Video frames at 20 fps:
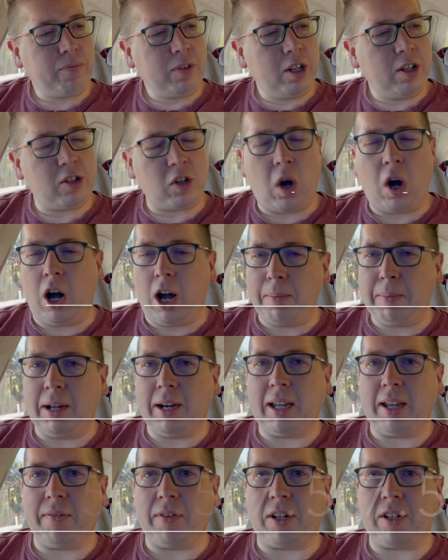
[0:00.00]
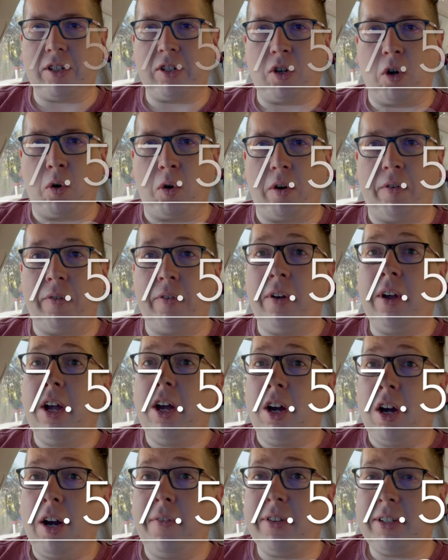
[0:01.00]
So I'm going to give it a score of
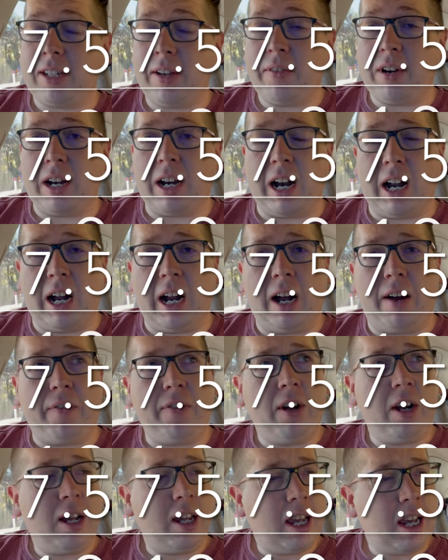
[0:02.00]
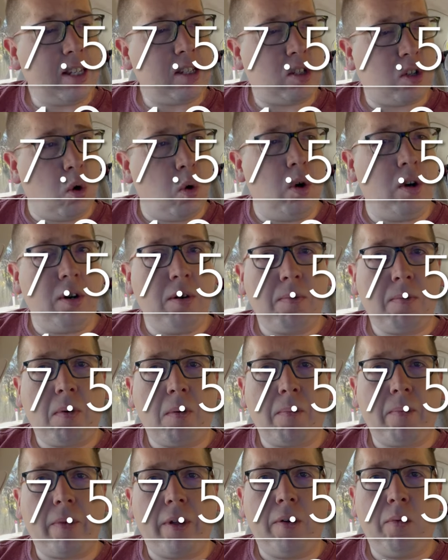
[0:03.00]
a 7.5. It's good.
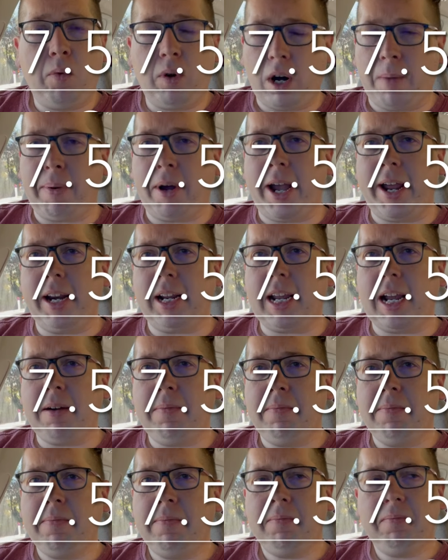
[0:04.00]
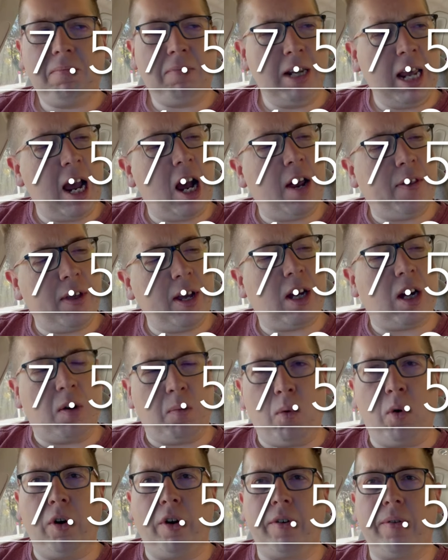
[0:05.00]
Would I buy it again? Yeah, I think I
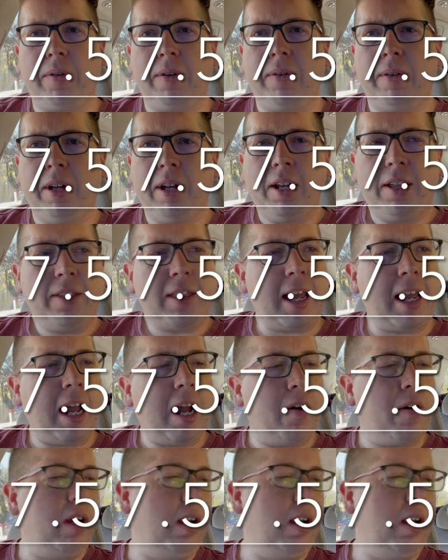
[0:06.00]
would. They are a